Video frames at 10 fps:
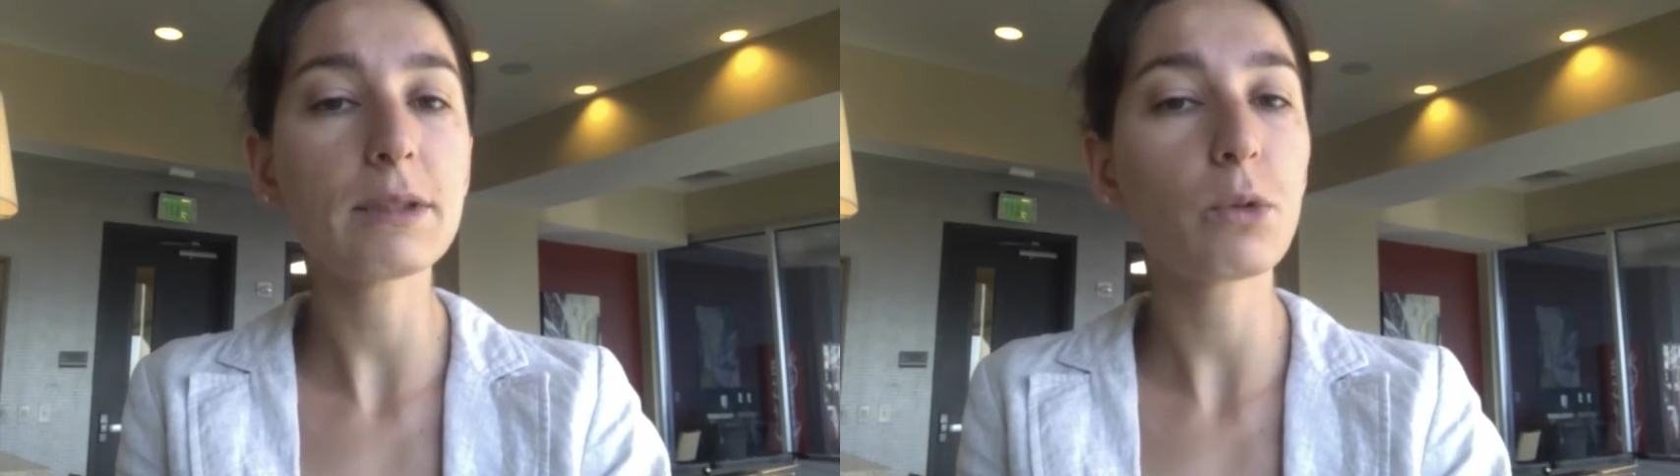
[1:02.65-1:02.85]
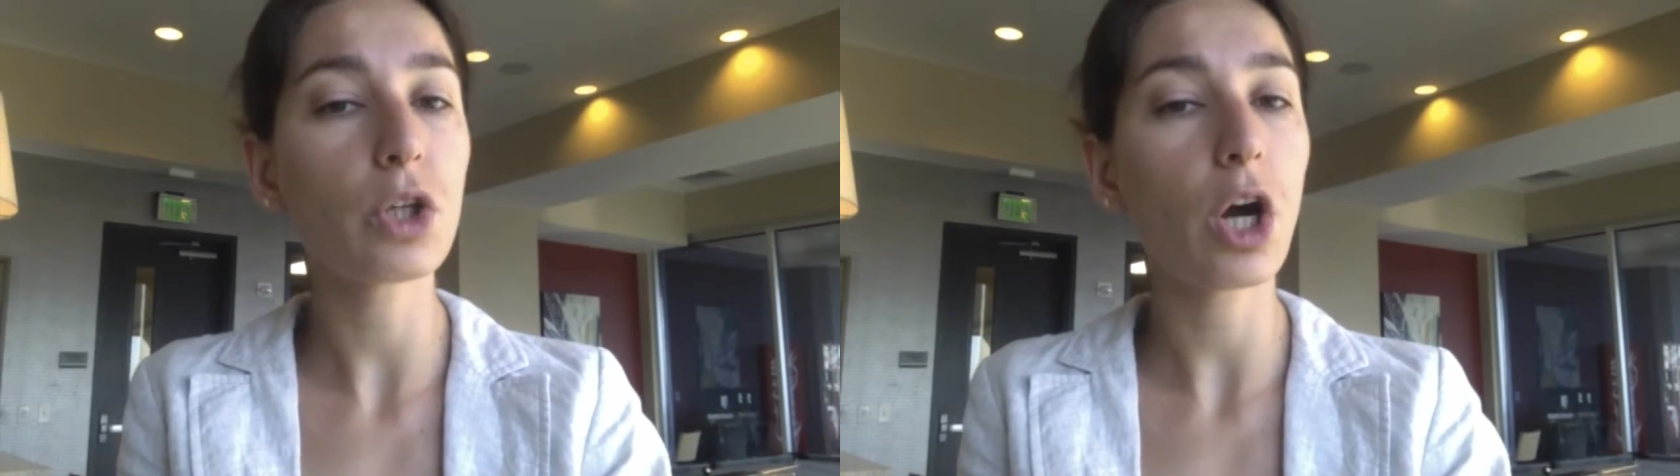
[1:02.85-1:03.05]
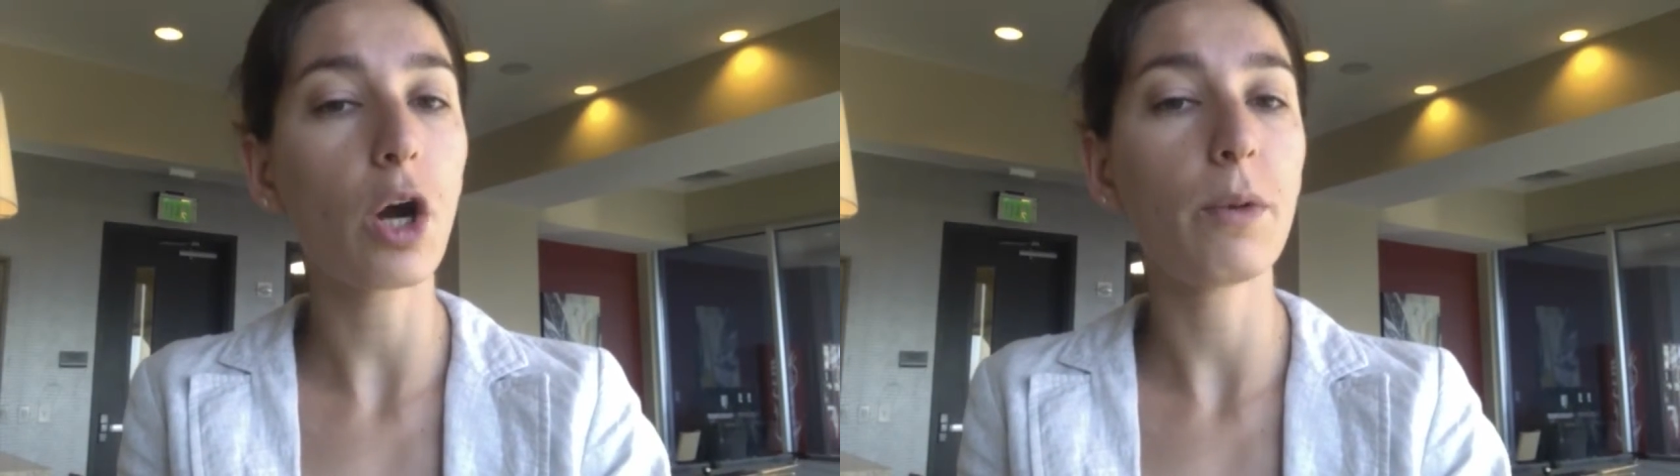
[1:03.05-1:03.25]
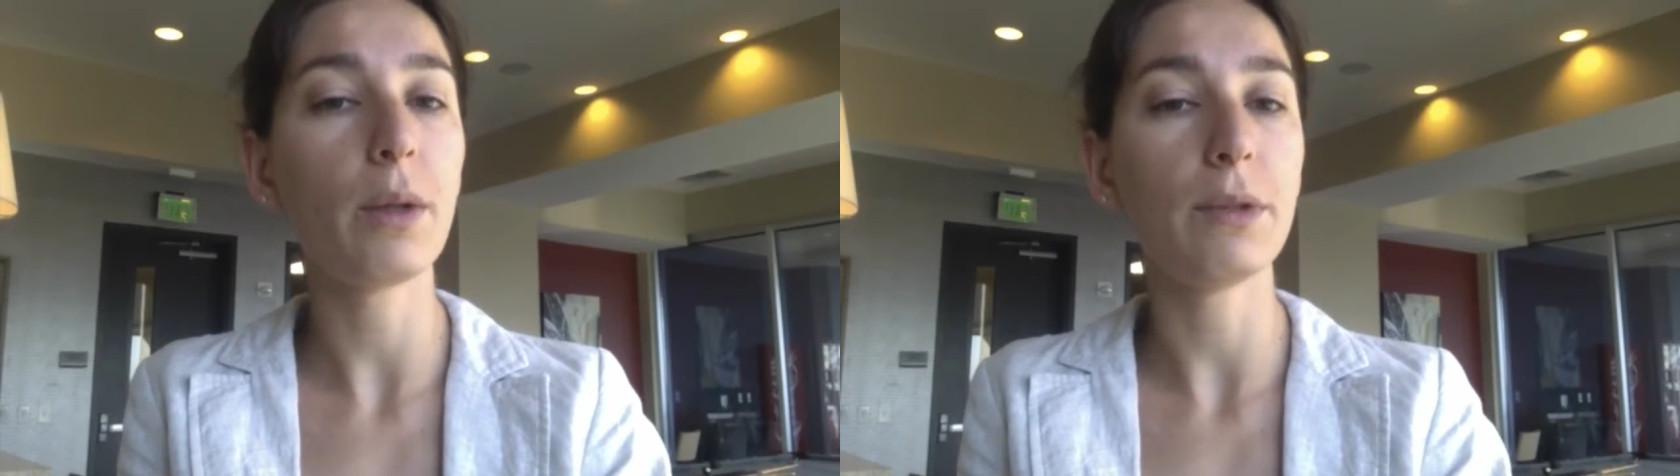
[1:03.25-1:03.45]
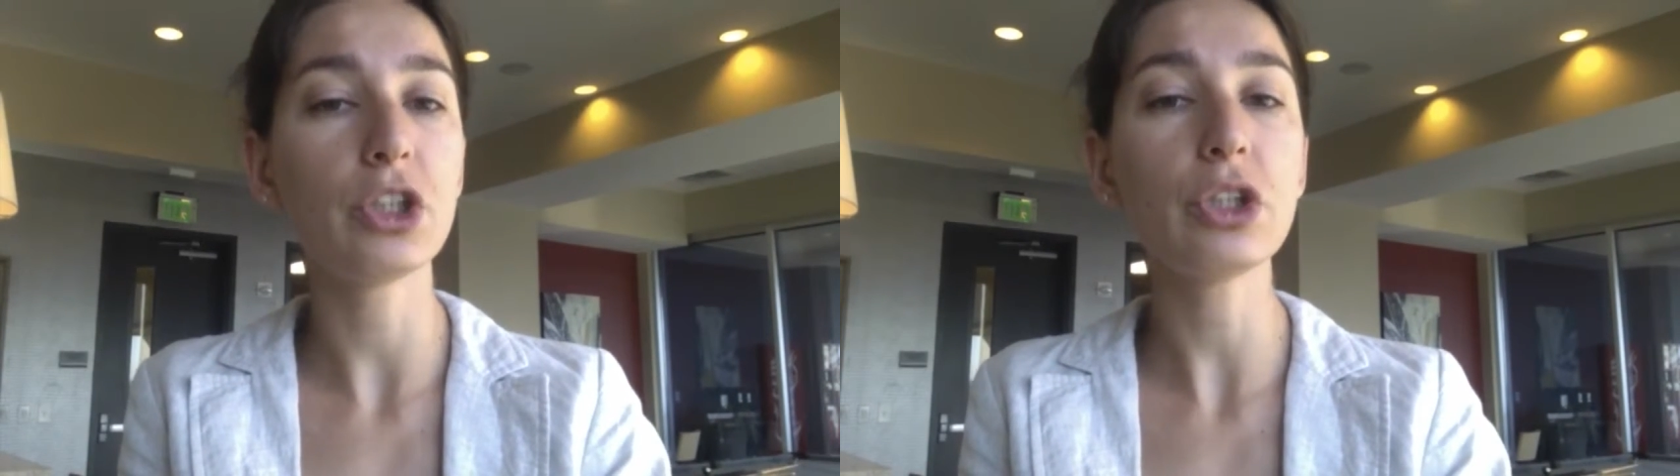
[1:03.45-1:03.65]
more carbon
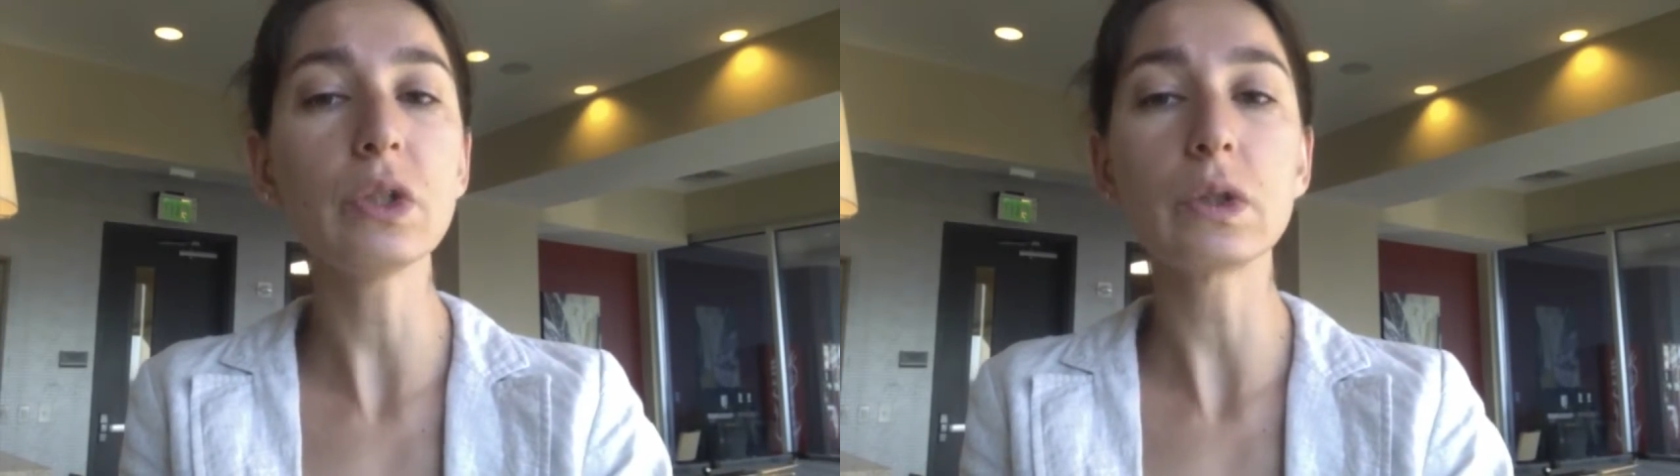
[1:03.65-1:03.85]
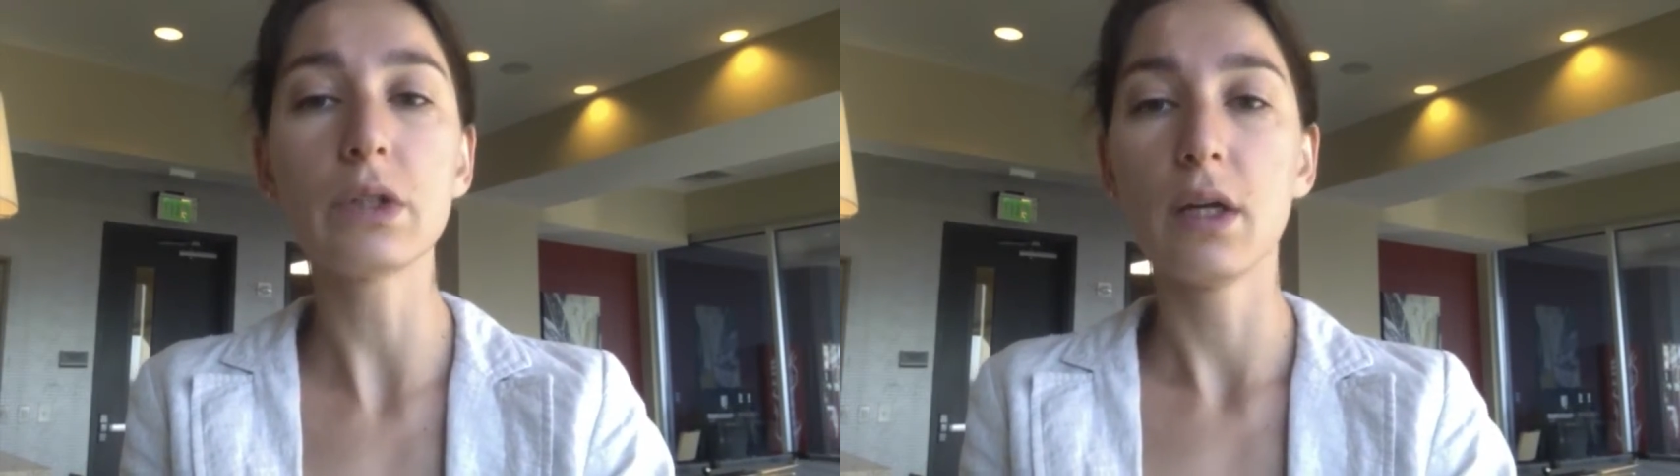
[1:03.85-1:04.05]
emissions